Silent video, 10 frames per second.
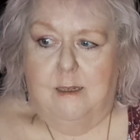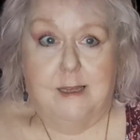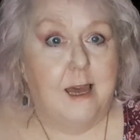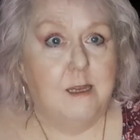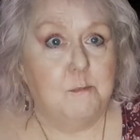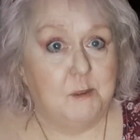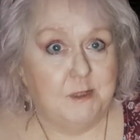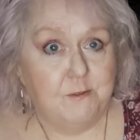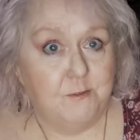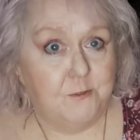
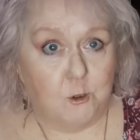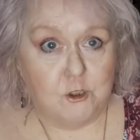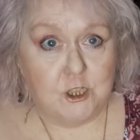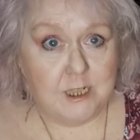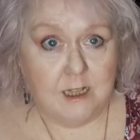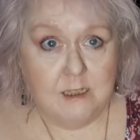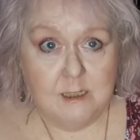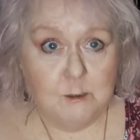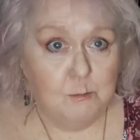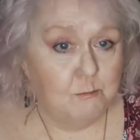Maybe even Fortune
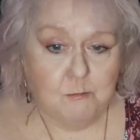Killer.